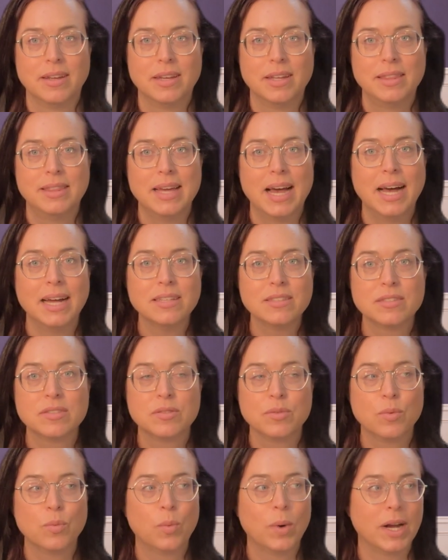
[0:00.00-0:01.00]
That's
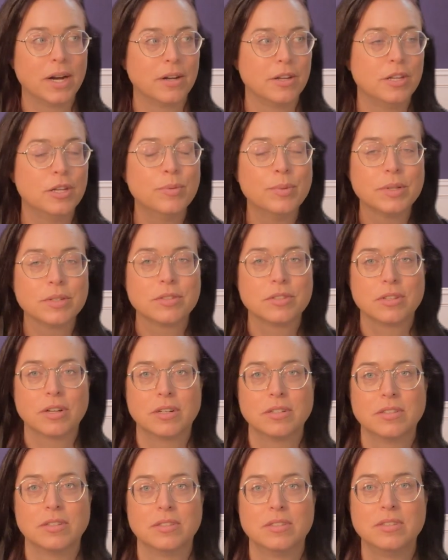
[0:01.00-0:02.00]
where you will
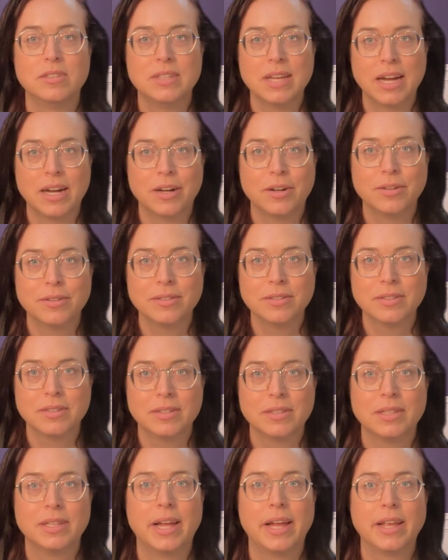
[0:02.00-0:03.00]
start to sound
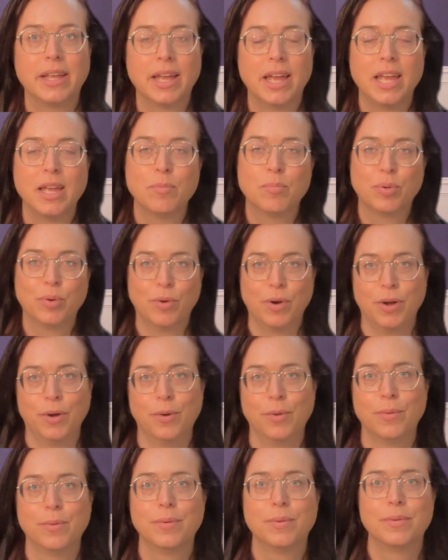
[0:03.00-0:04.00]
like a
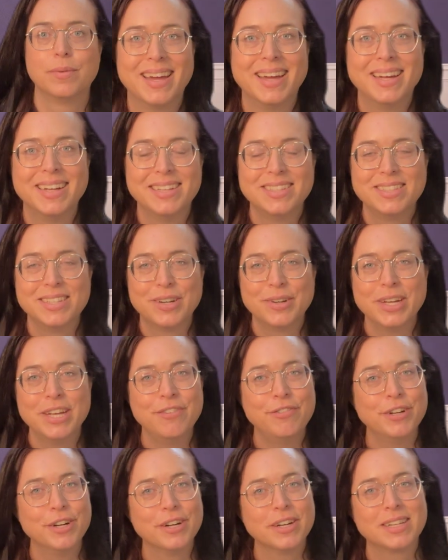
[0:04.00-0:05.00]
pro. So
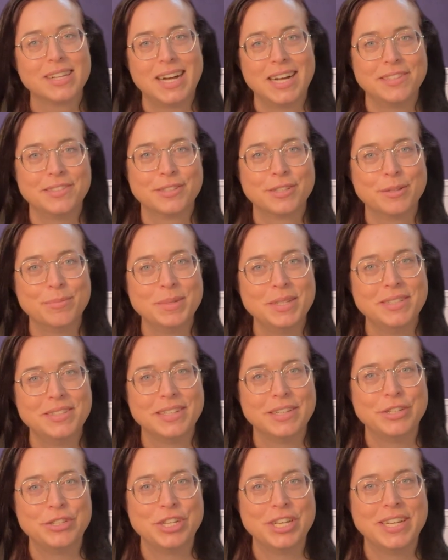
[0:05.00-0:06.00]
if you're a classical
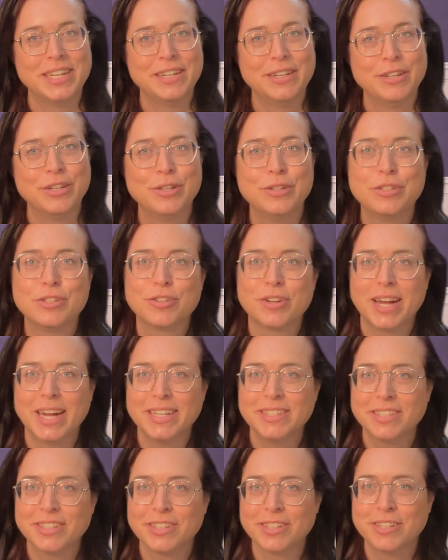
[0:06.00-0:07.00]
musician who's trying
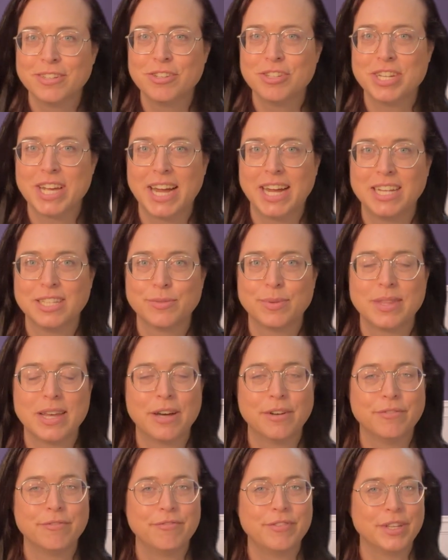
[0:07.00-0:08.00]
to learn jazz
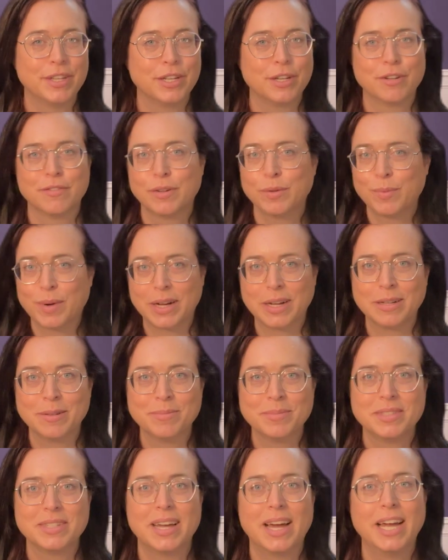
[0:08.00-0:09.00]
without feeling
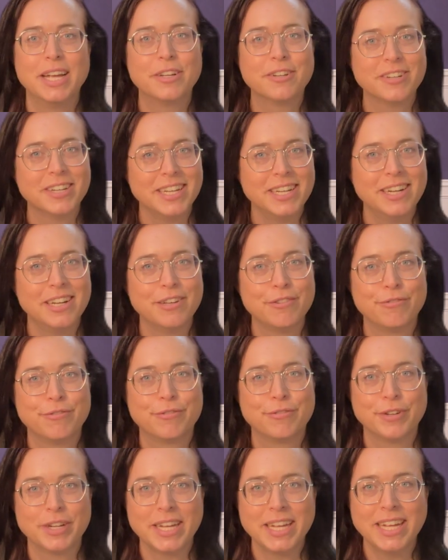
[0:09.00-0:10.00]
overwhelmed, I created a
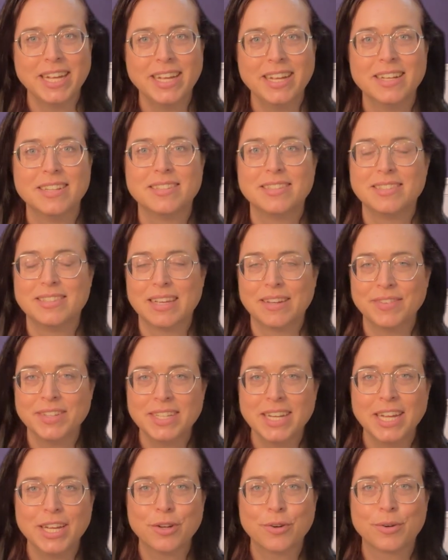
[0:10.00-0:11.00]
free
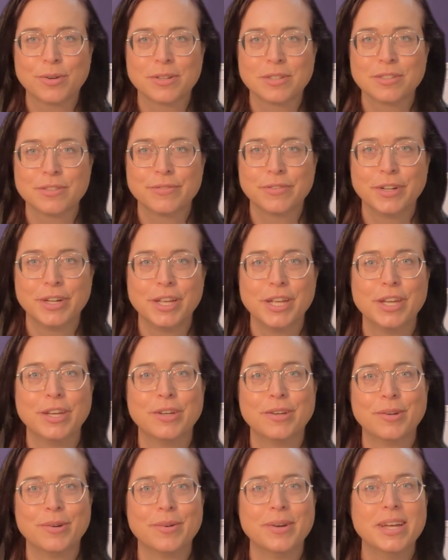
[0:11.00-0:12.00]
7-day course for
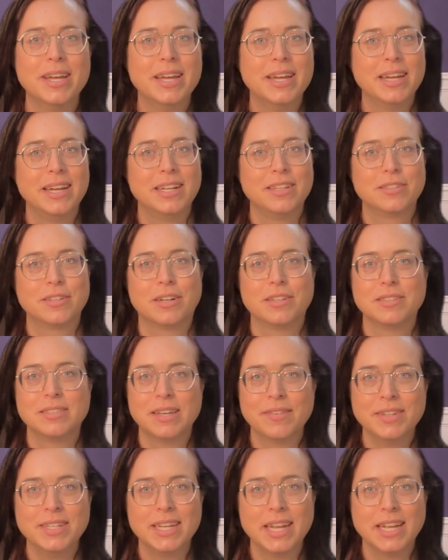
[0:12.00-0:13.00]
you. It's called
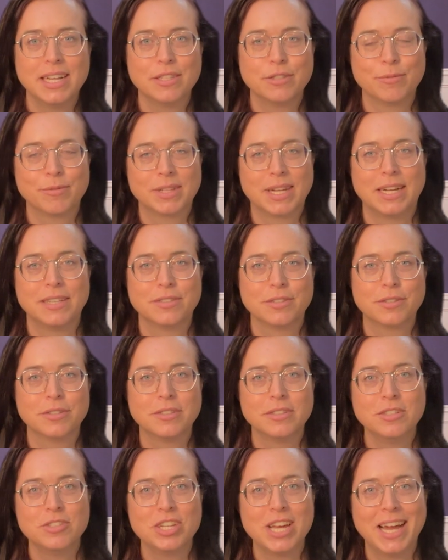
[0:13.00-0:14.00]
7 Days from Classical
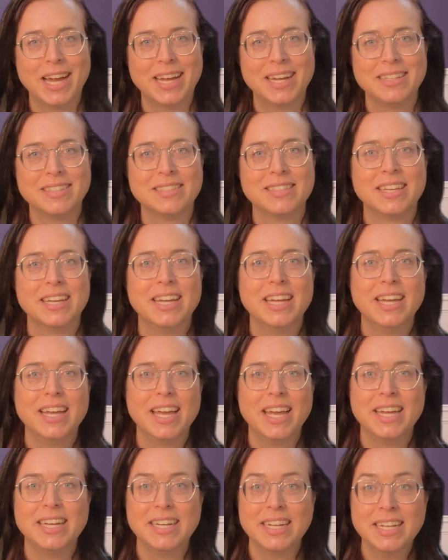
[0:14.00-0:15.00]
to Jazz.
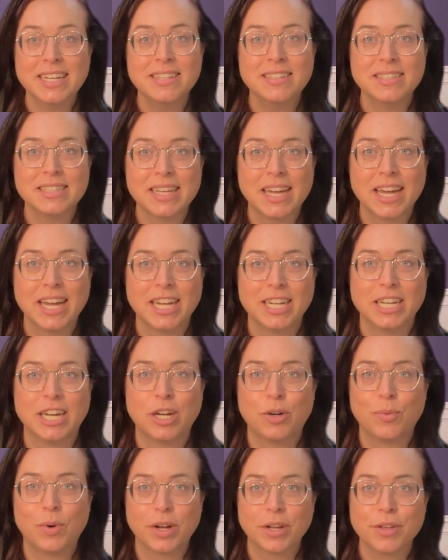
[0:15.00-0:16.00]
And inside,
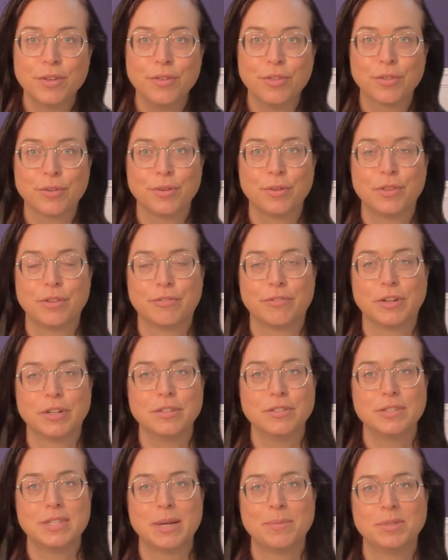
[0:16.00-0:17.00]
I'll walk you through the
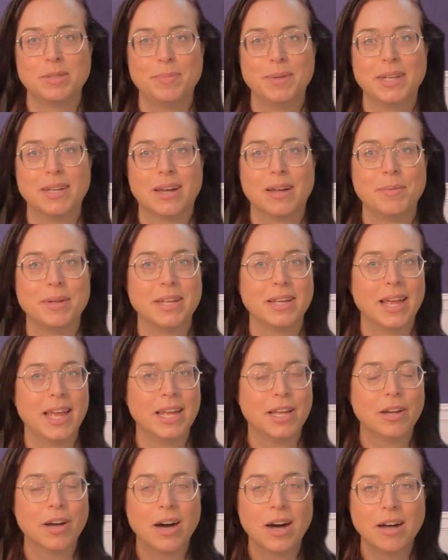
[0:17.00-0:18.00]
first steps to becoming a
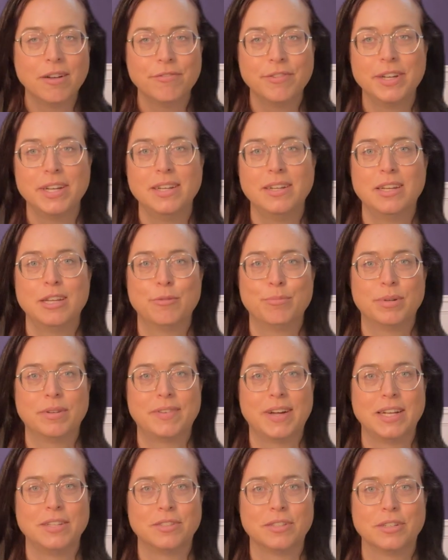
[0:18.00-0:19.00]
confident
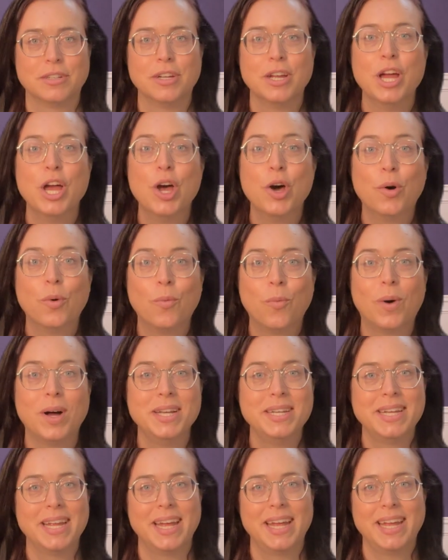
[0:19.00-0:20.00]
improviser one
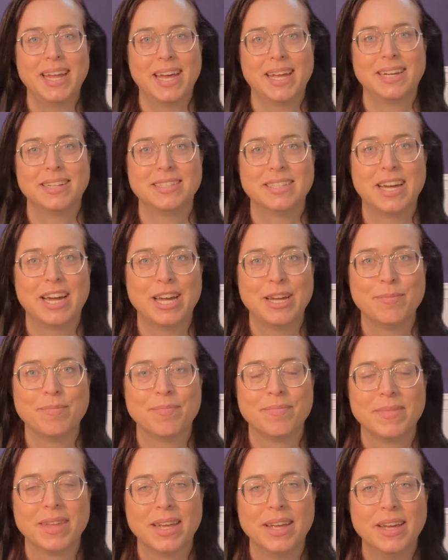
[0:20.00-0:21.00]
day at a time.
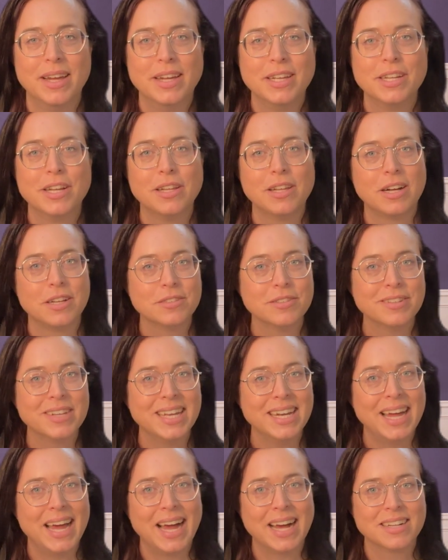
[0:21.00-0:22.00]
You'll also
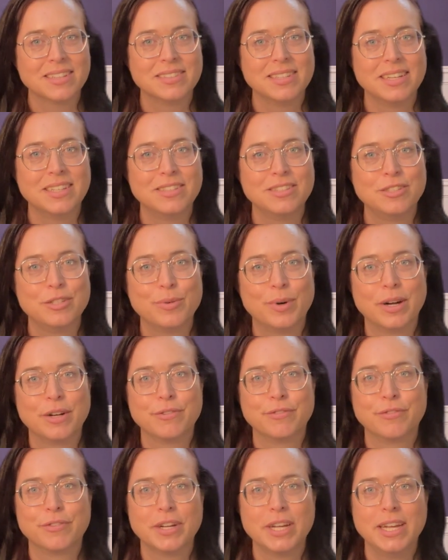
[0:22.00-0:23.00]
get access to our
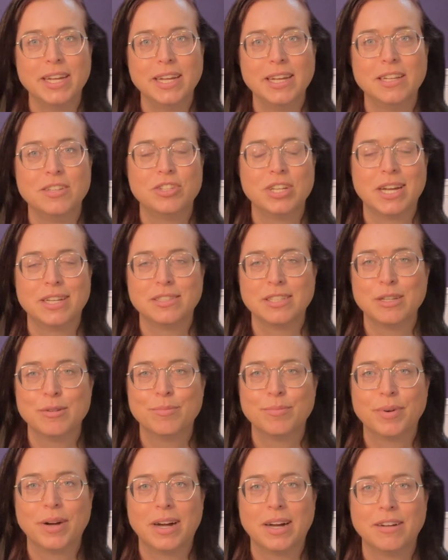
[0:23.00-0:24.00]
free Jazz
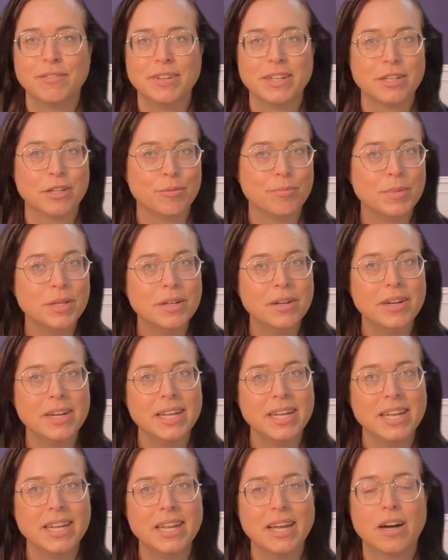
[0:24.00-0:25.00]
Improv
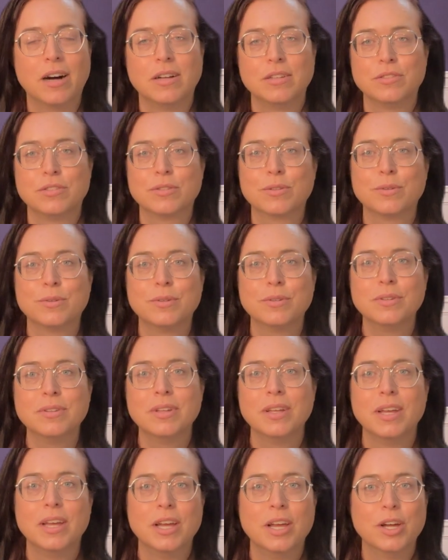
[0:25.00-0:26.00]
community on School,
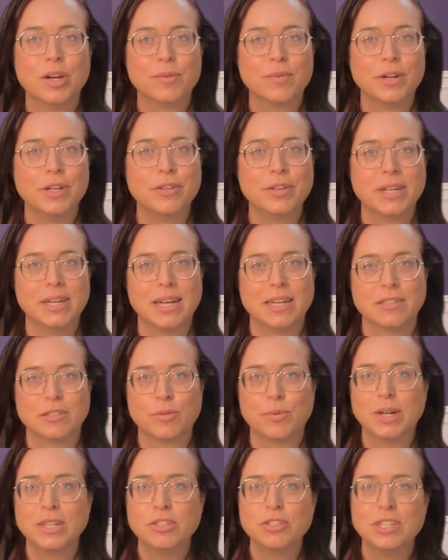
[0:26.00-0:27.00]
where you can ask
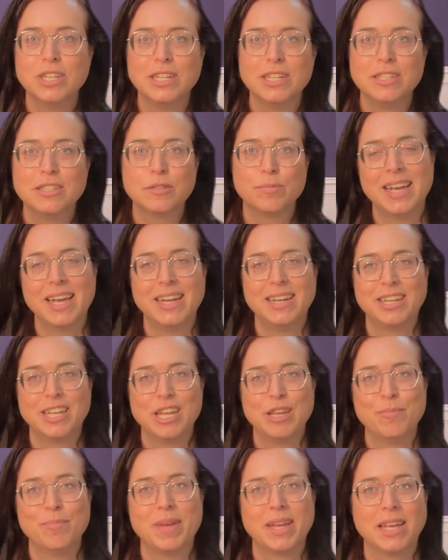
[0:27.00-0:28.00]
questions and
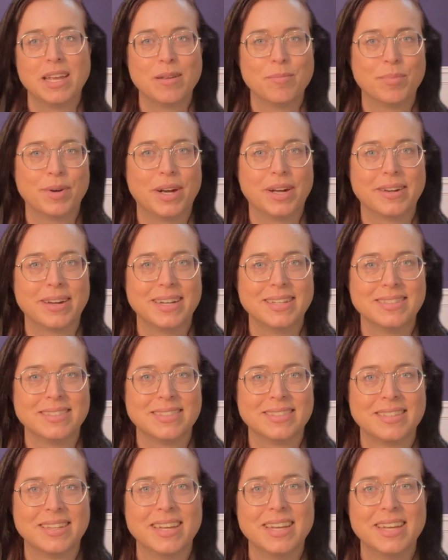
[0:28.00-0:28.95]
keep making progress.